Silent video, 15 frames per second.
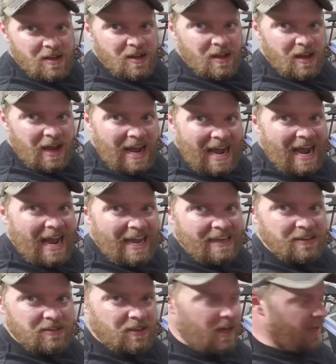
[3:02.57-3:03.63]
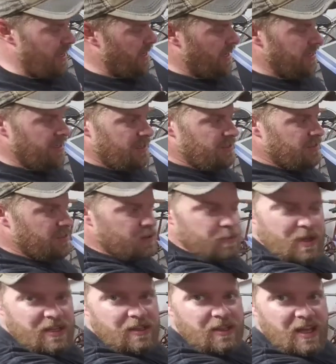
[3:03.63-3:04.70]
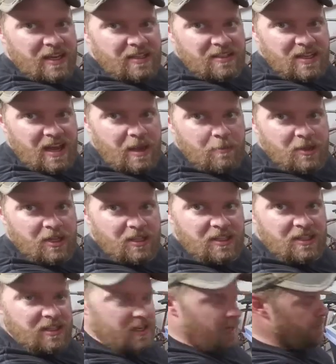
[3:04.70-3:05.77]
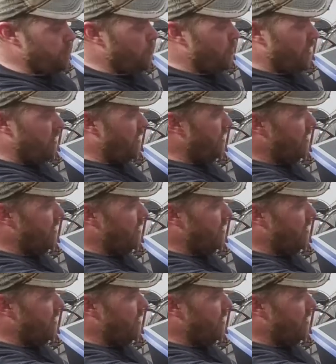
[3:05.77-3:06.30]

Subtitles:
hide a lot. I didn't spend a lot of time cleaning up where